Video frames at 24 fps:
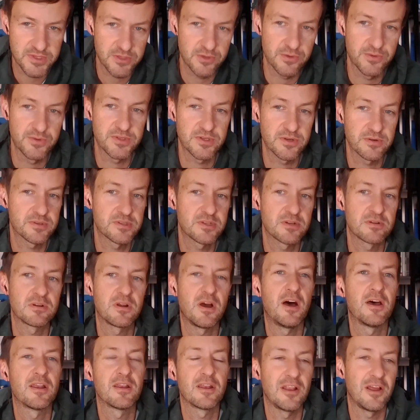users, they're
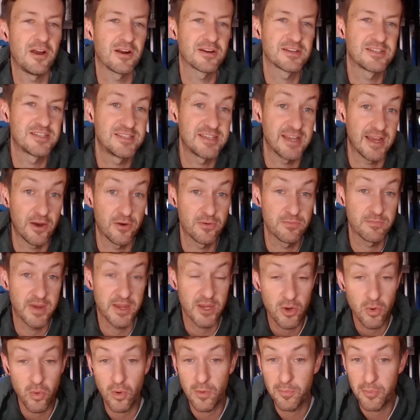not locked down by
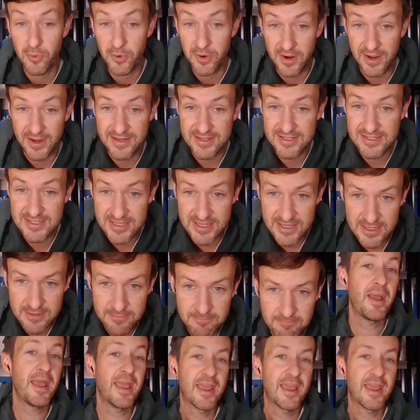corporate IT,